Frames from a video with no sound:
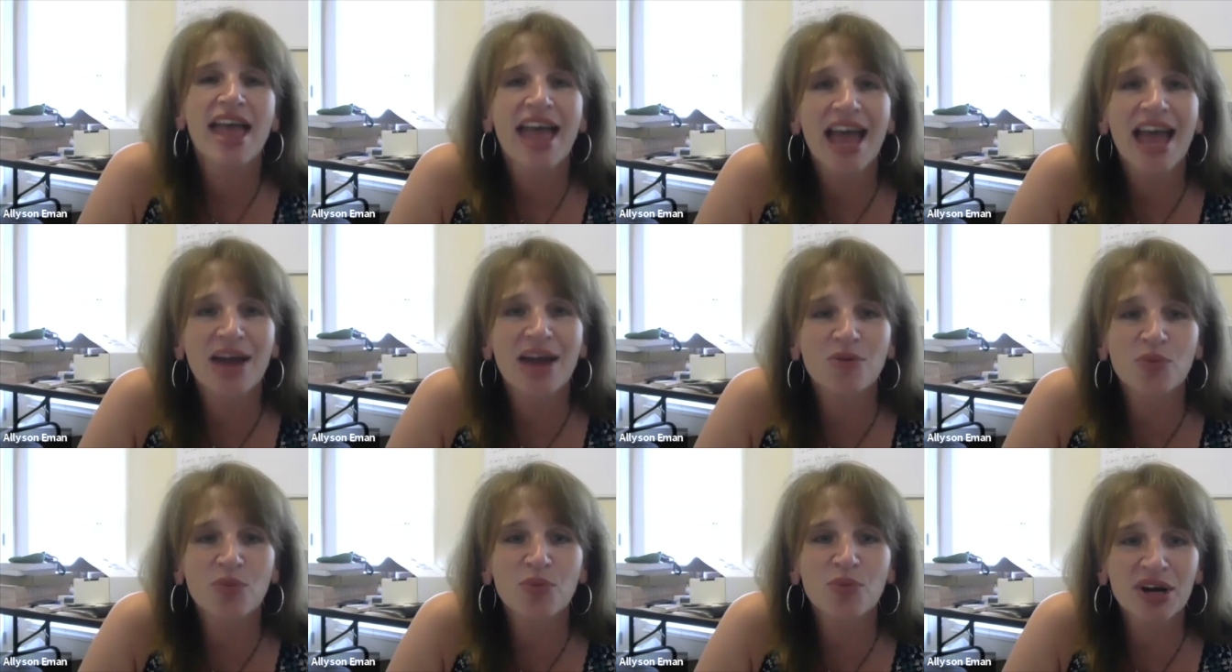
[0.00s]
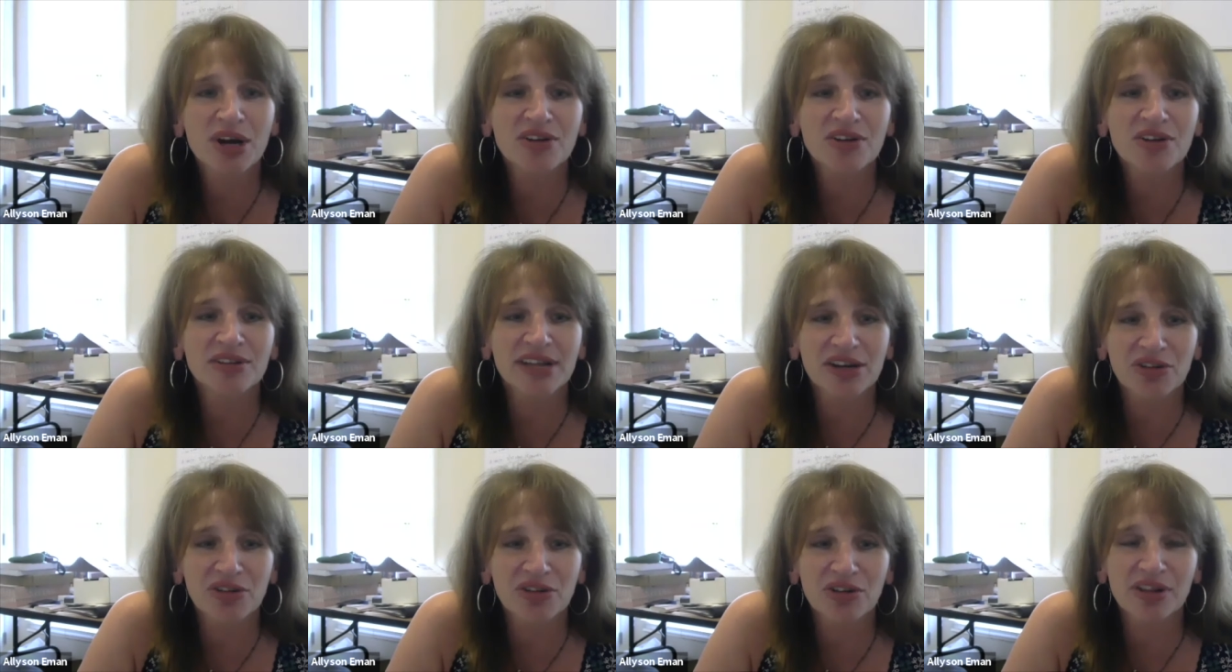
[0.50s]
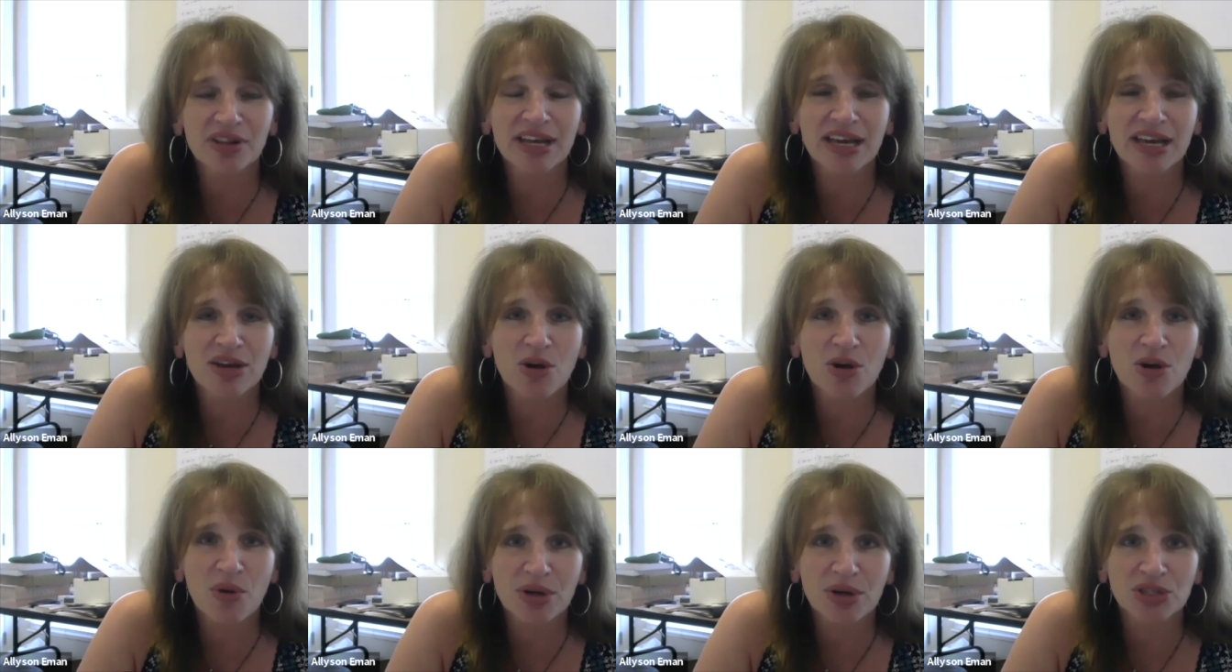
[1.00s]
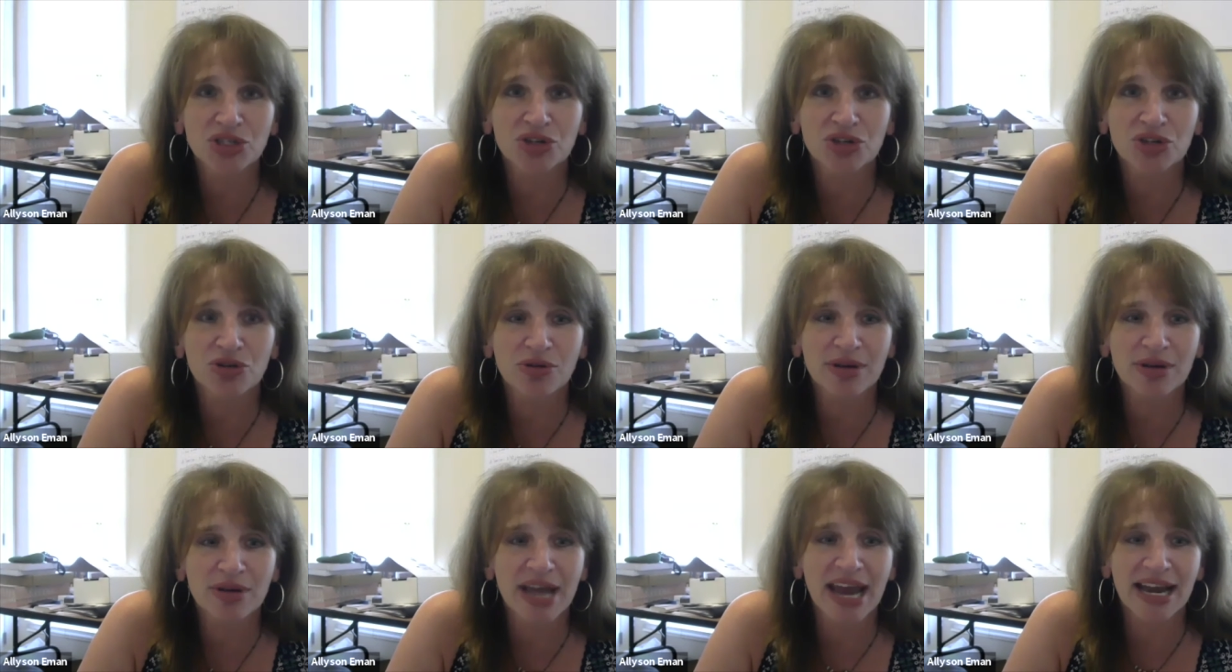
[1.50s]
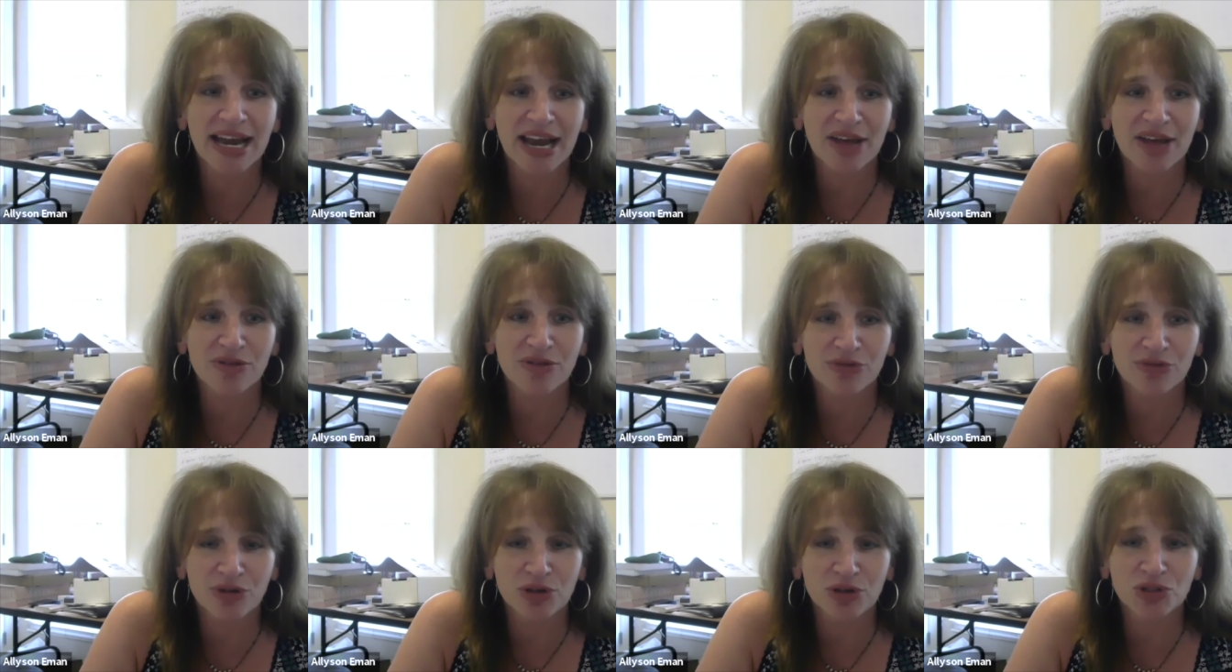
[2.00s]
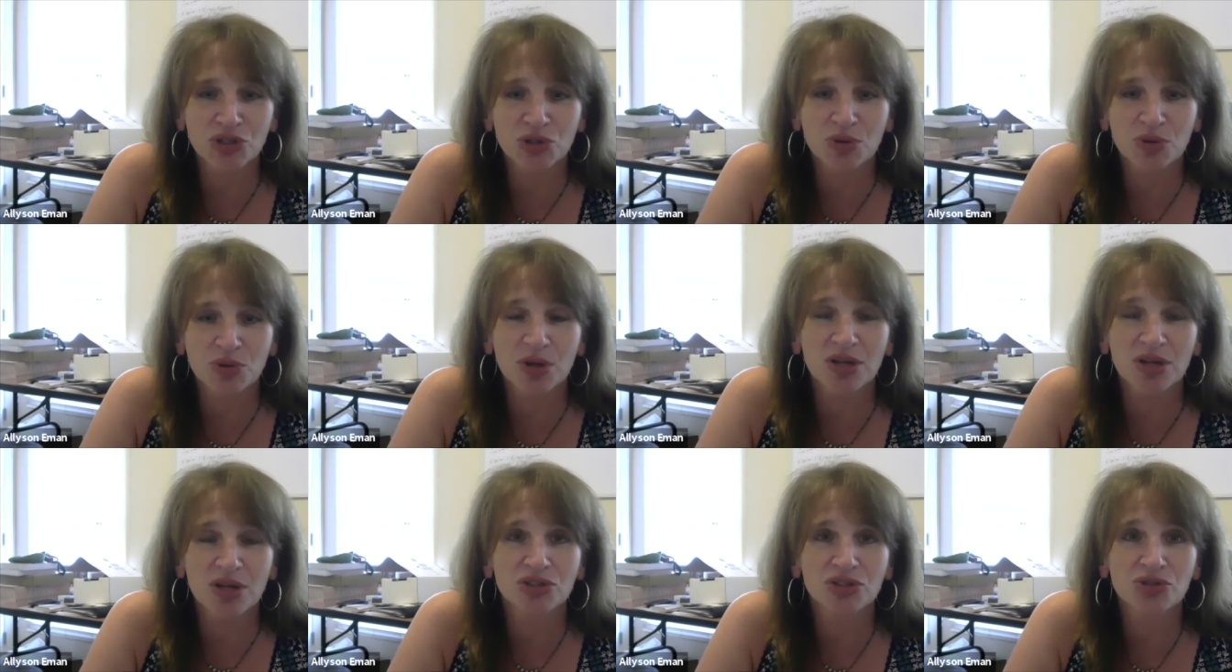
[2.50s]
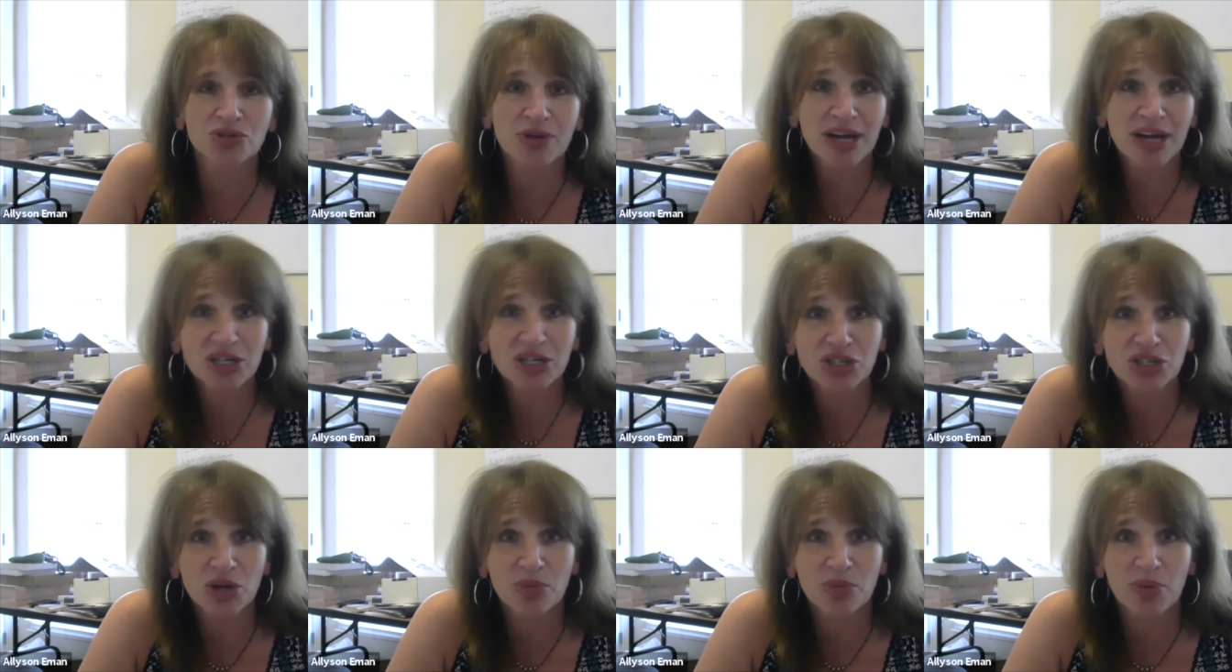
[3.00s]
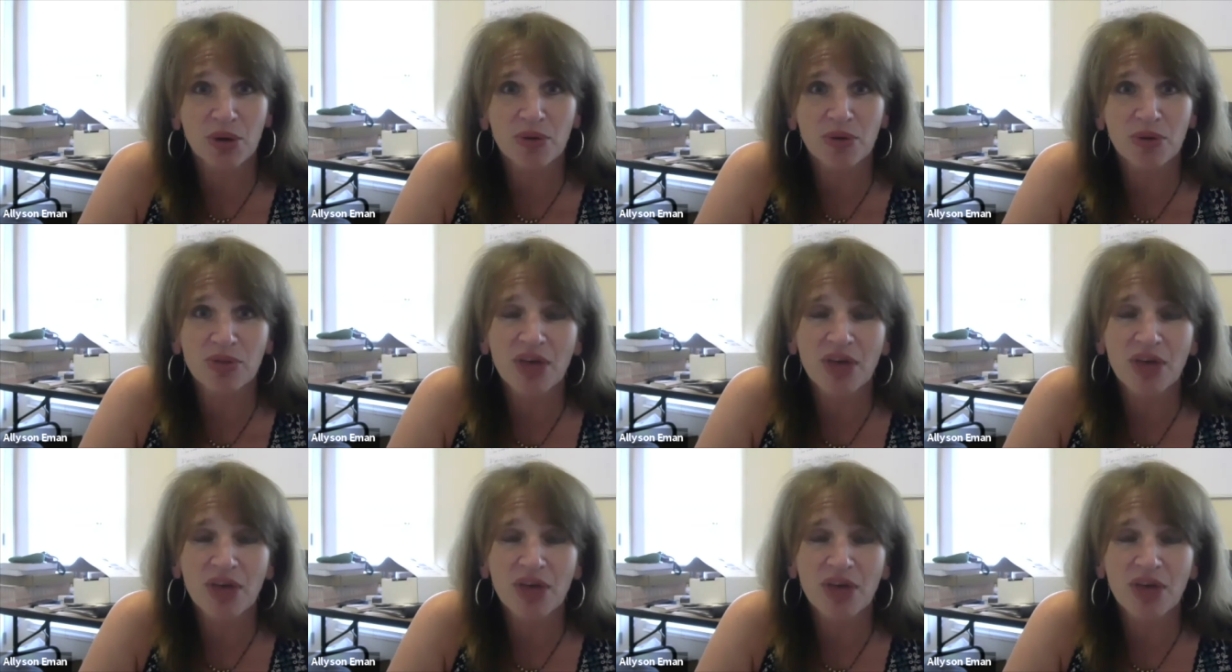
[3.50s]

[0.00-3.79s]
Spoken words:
And we're literally going to create a virtual trade show booth.